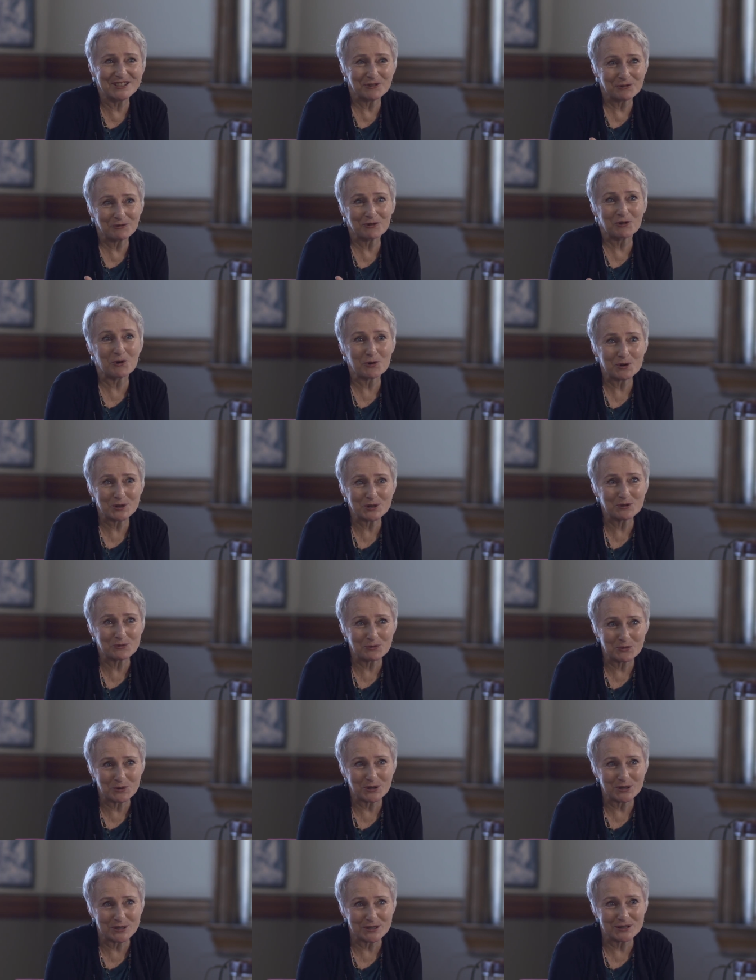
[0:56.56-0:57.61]
so of course the
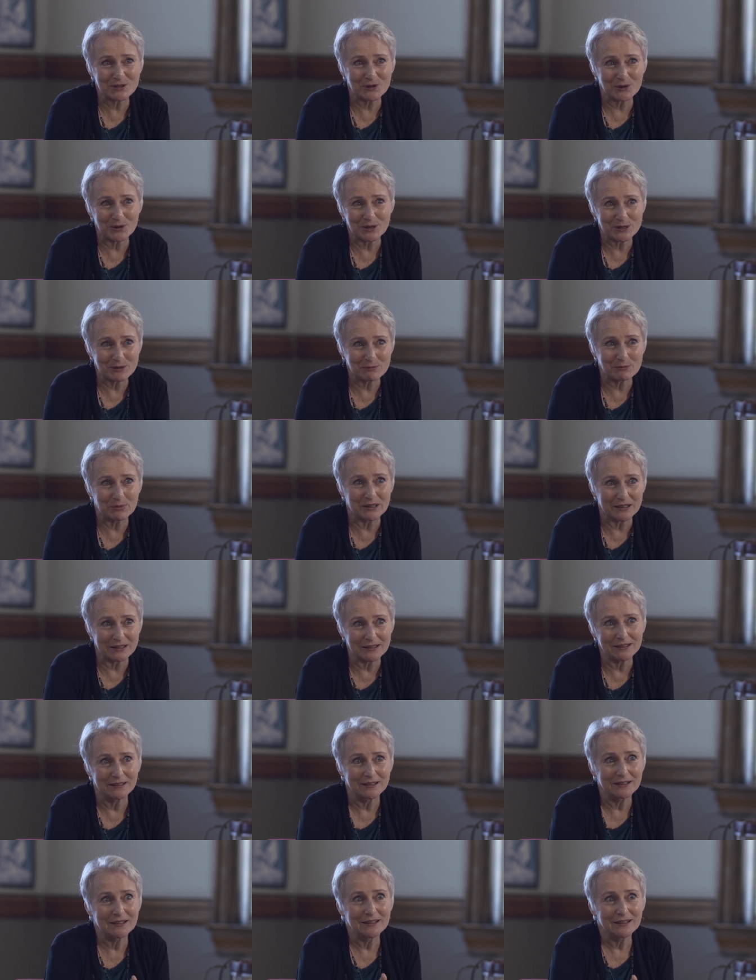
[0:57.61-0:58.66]
word is going to be
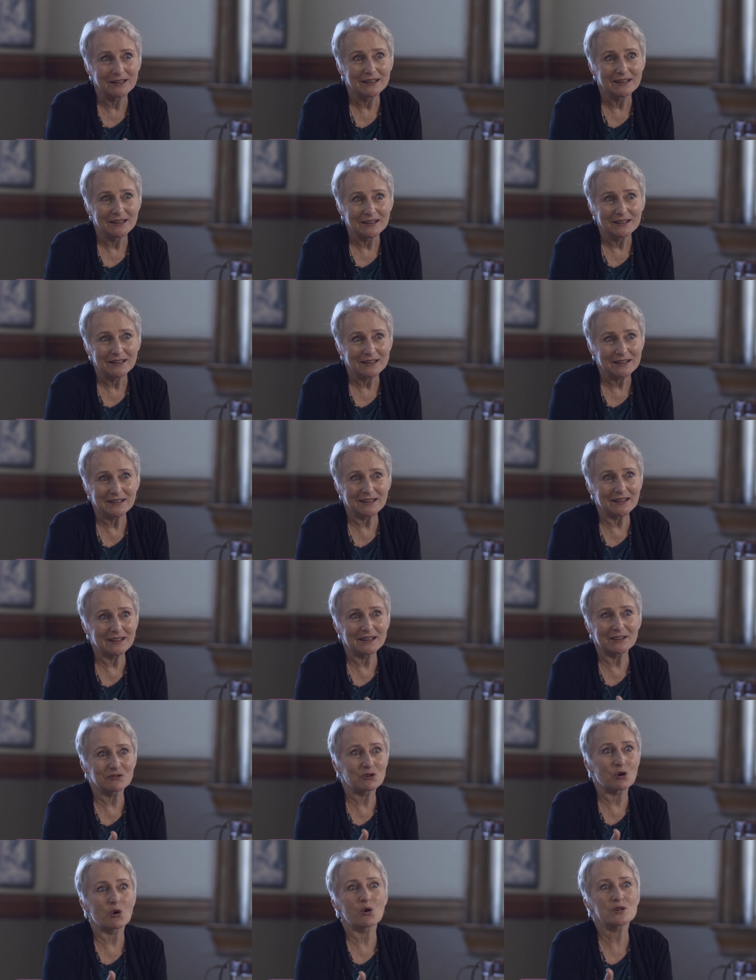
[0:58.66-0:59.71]
Right.
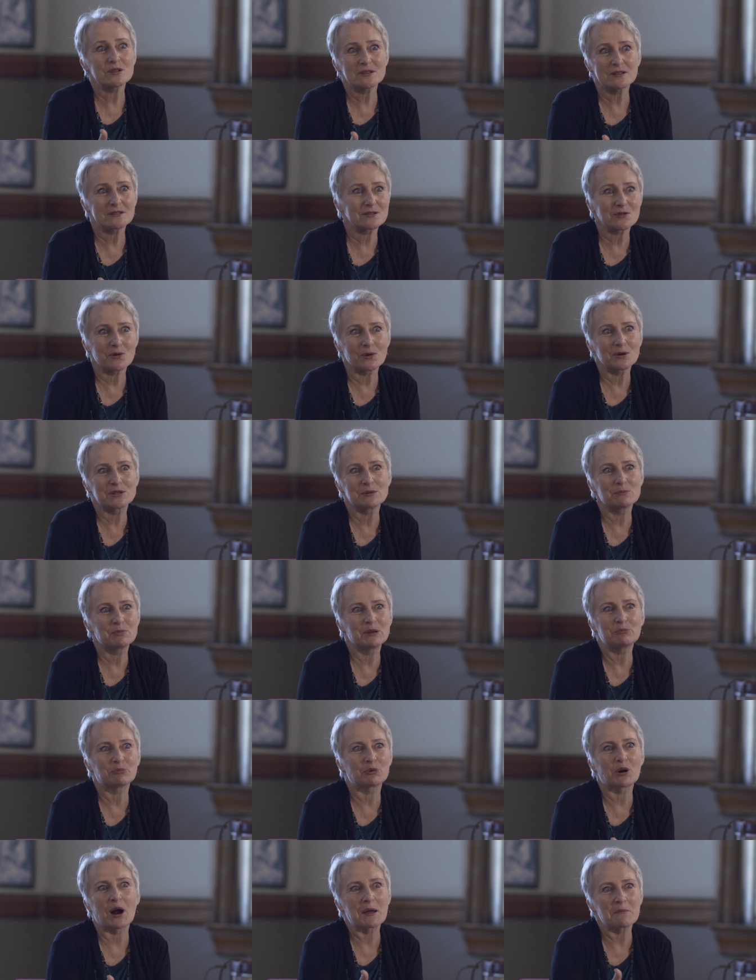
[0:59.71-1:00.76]
Of course, it's going to
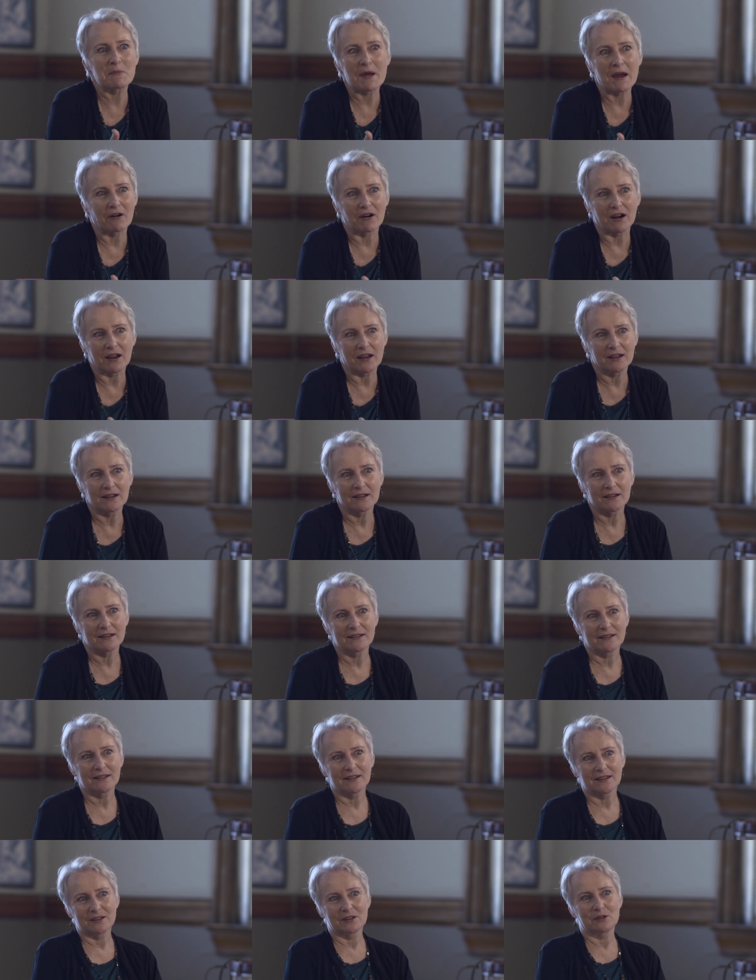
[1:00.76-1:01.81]
be primary
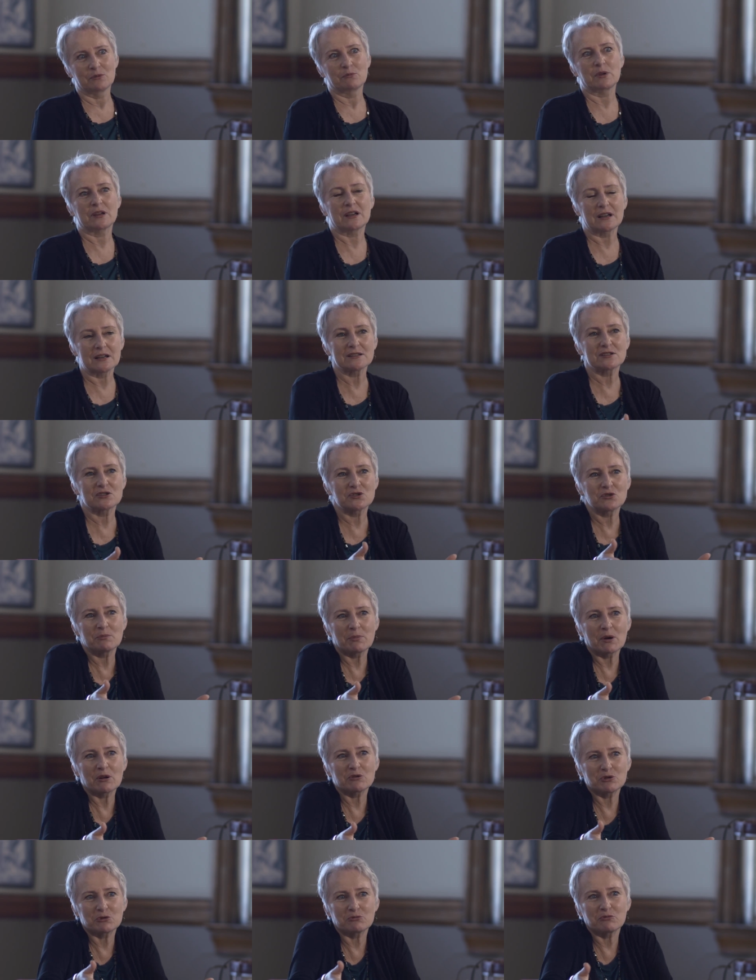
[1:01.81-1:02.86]
because you're
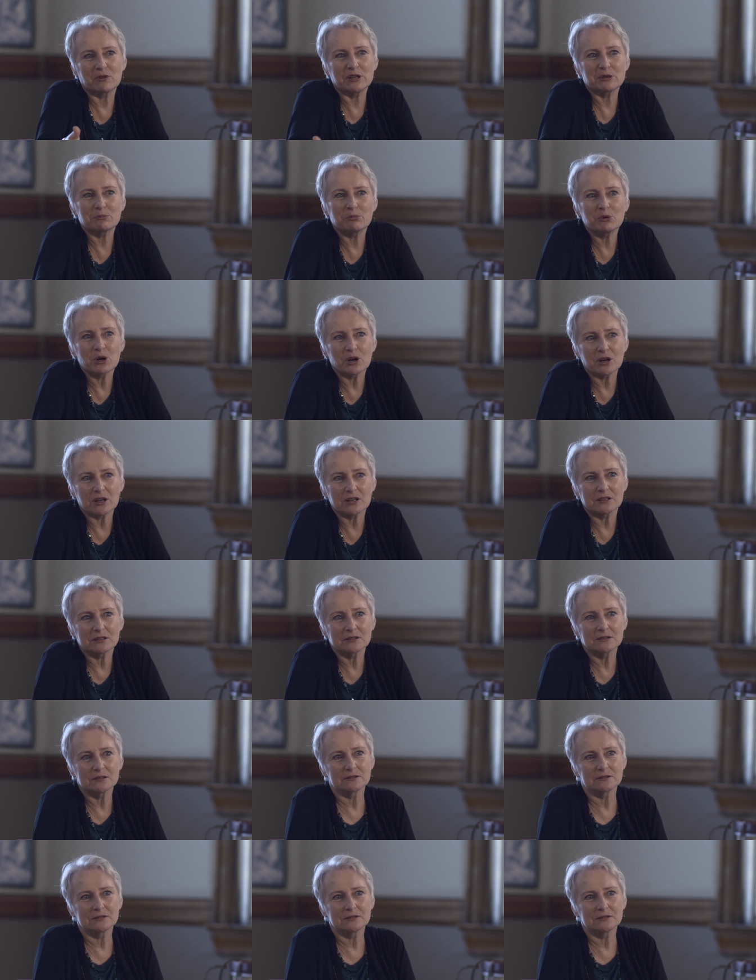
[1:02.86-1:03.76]
about to read a book.